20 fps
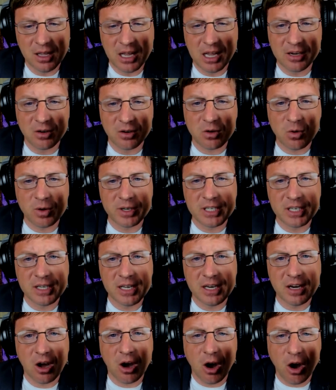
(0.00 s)
And you're going to
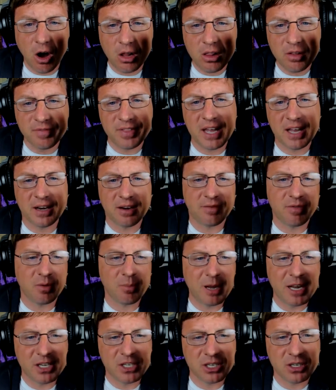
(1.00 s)
need all of that
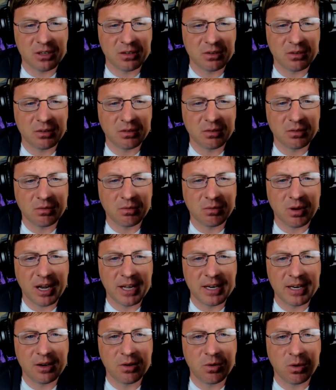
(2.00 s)
information,
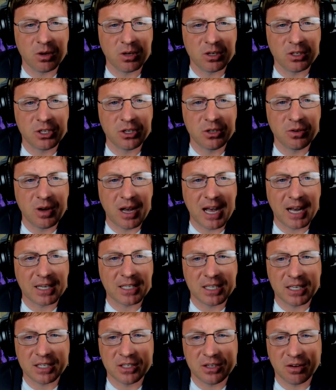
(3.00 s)
right, in order to
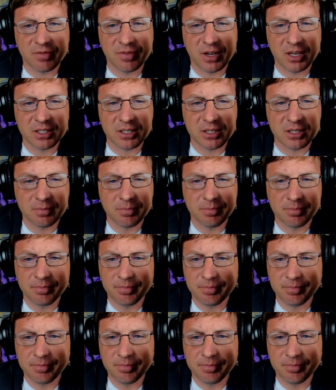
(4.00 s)
access your funds,